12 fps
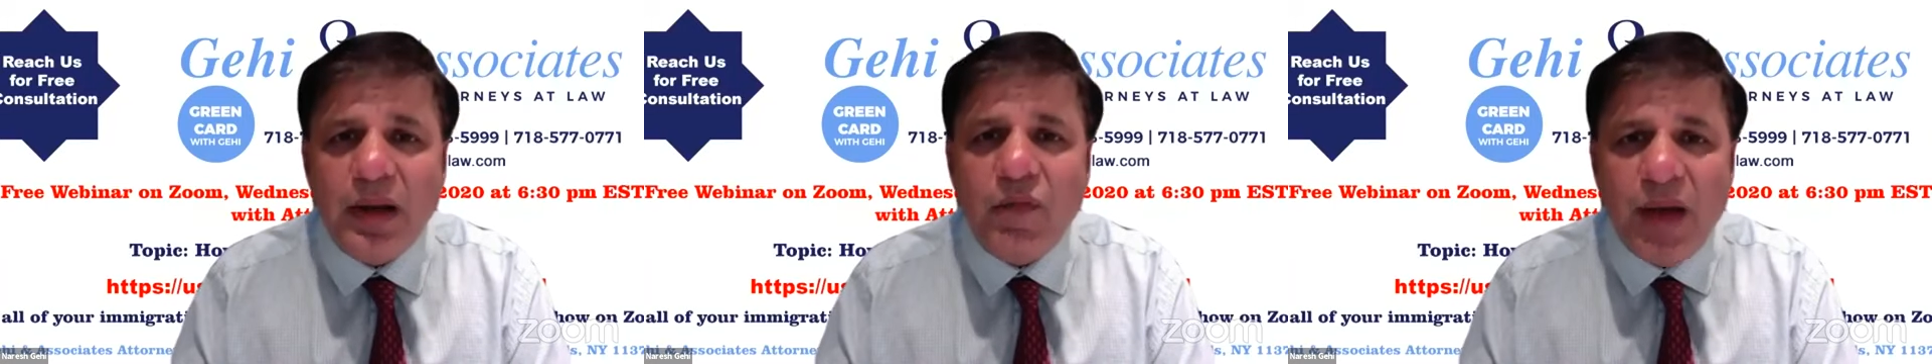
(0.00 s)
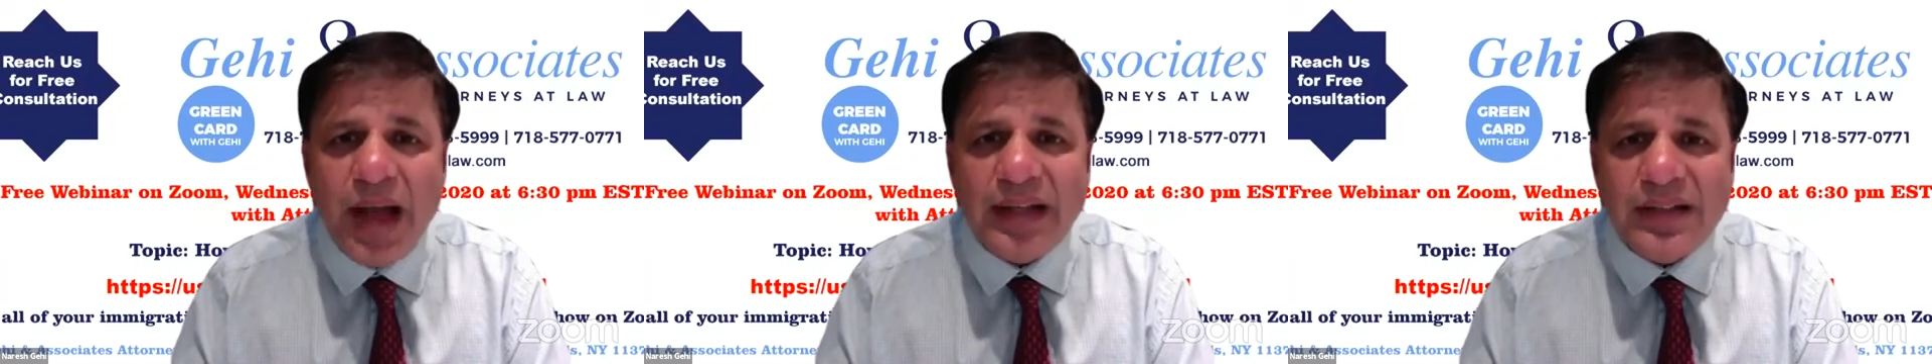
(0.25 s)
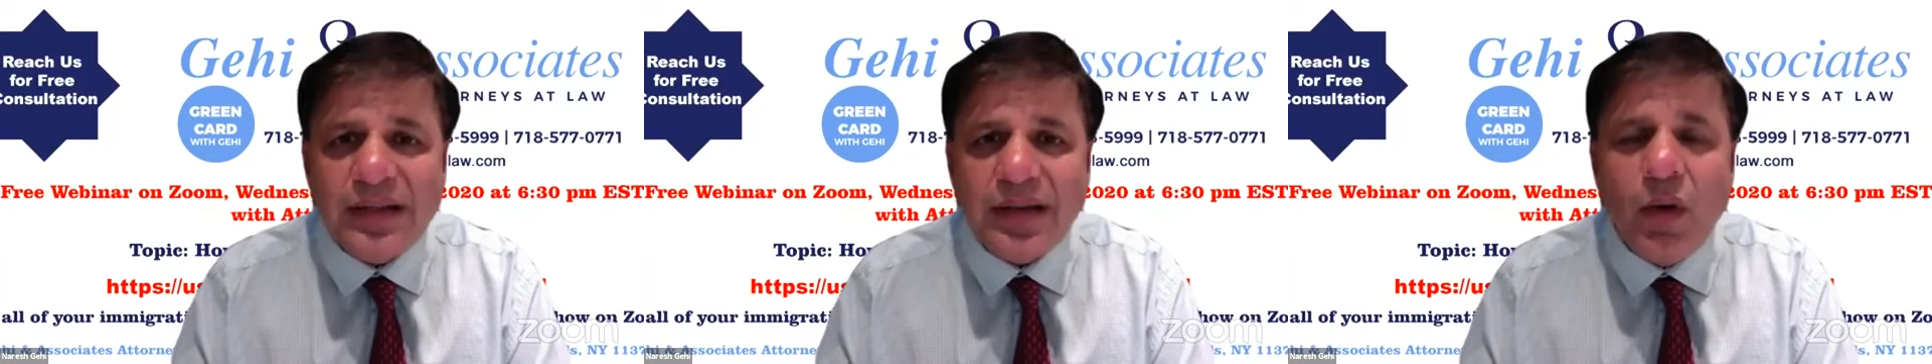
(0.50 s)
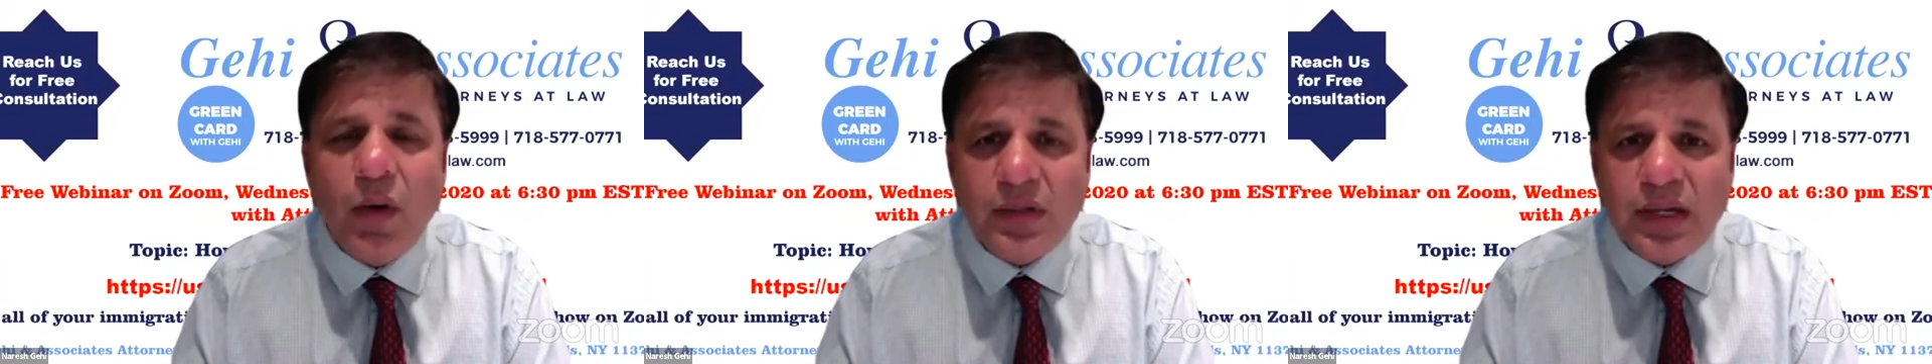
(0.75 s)
facts
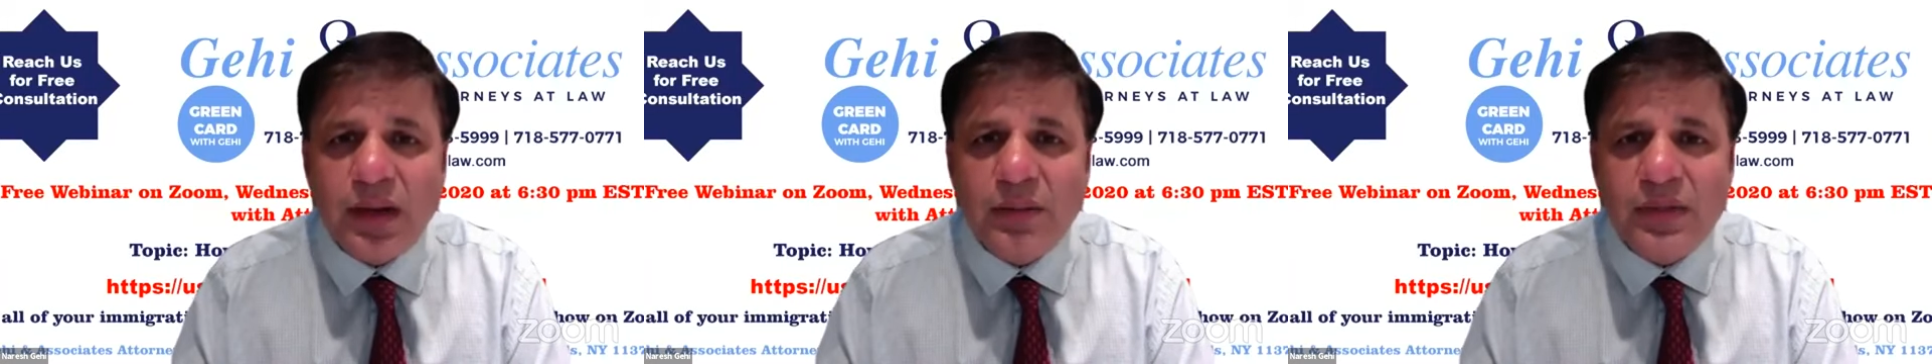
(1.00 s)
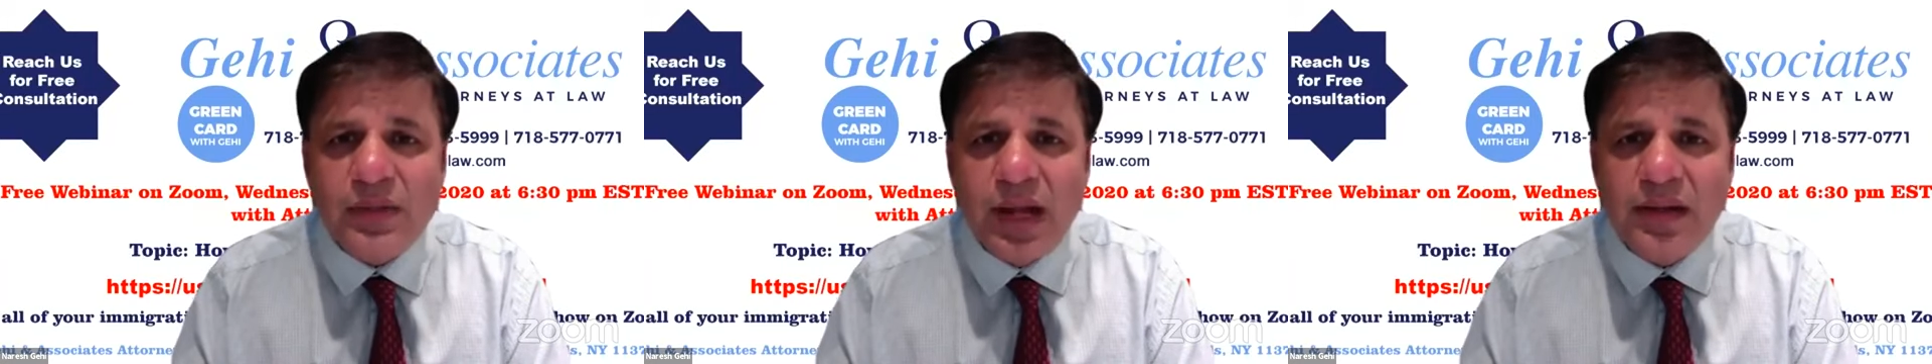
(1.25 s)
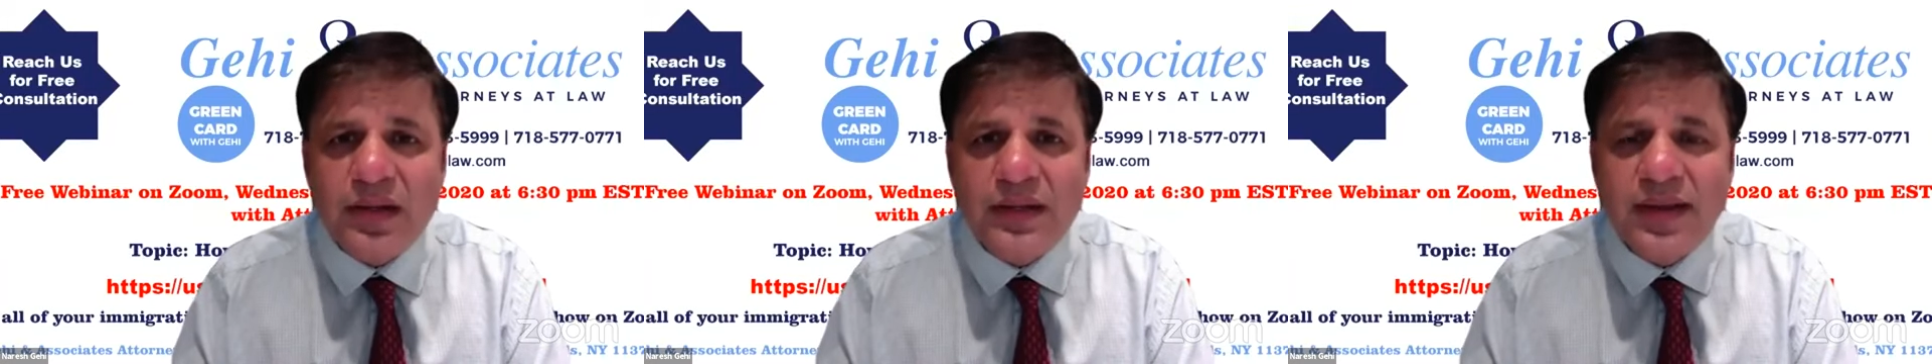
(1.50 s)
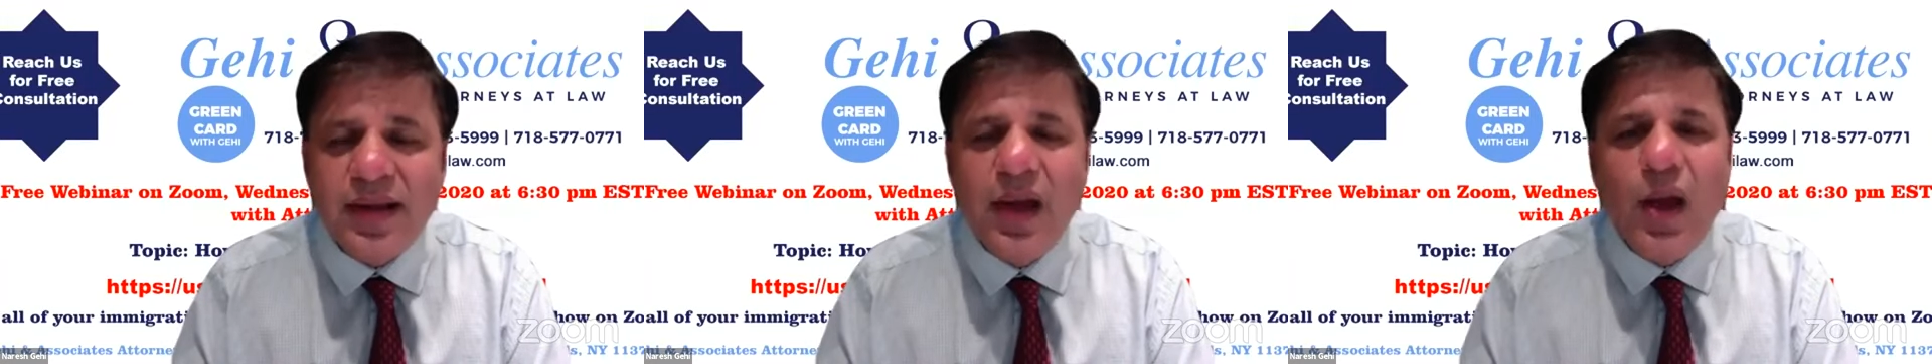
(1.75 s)
or circumstances